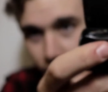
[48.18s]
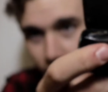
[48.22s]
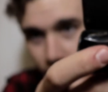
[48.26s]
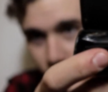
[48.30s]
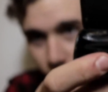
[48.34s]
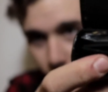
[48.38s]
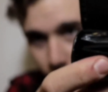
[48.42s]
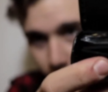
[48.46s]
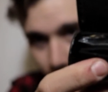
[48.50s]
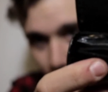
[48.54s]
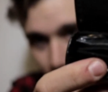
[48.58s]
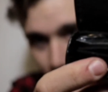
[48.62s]
that's
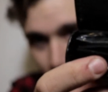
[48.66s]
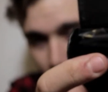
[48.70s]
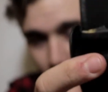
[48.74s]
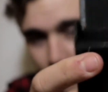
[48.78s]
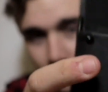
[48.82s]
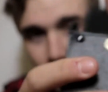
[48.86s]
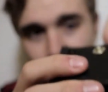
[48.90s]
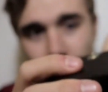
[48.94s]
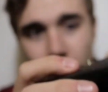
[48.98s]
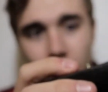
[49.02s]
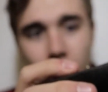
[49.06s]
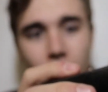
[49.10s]
what we got
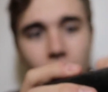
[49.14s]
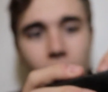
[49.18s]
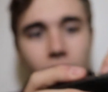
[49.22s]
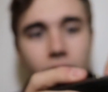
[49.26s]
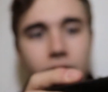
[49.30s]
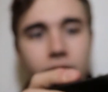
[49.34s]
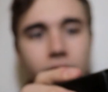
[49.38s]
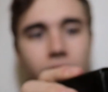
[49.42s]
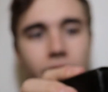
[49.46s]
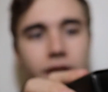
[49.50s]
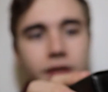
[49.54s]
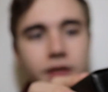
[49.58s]
in there,
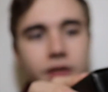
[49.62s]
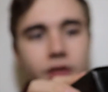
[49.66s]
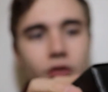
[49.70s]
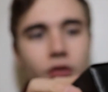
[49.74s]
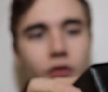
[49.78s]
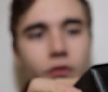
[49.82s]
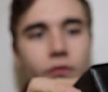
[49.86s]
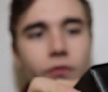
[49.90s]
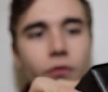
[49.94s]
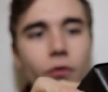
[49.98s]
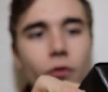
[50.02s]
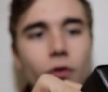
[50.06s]
nice
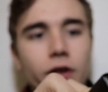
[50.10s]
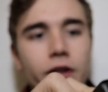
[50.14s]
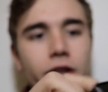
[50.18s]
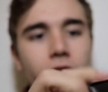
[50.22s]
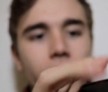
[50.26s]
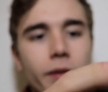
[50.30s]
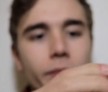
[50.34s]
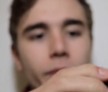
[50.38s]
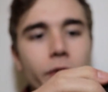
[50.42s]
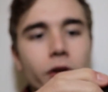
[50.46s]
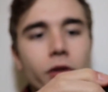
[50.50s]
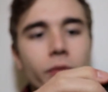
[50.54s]
little
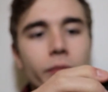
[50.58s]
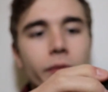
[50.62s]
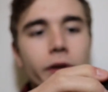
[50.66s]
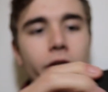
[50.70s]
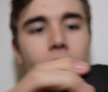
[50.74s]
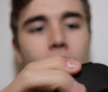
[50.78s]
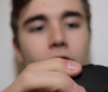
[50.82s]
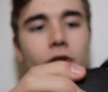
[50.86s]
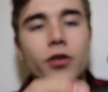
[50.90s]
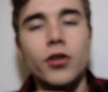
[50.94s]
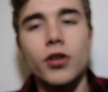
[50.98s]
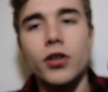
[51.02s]

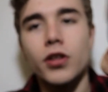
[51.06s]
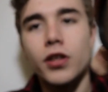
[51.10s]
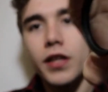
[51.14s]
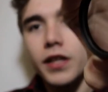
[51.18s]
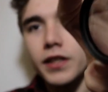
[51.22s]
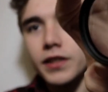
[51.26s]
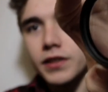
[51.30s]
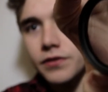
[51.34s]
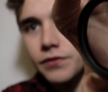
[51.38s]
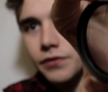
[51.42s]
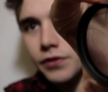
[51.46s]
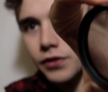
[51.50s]
49mm
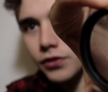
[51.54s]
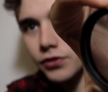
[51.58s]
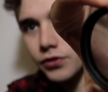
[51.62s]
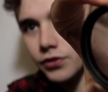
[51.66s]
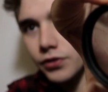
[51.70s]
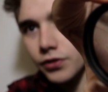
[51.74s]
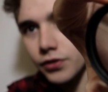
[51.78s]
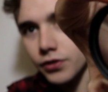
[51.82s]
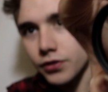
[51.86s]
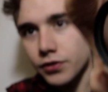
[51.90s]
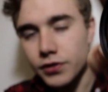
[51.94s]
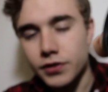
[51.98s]
lens
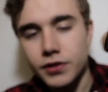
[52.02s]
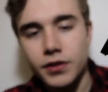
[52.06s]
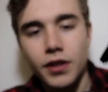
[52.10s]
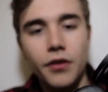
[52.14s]
filters,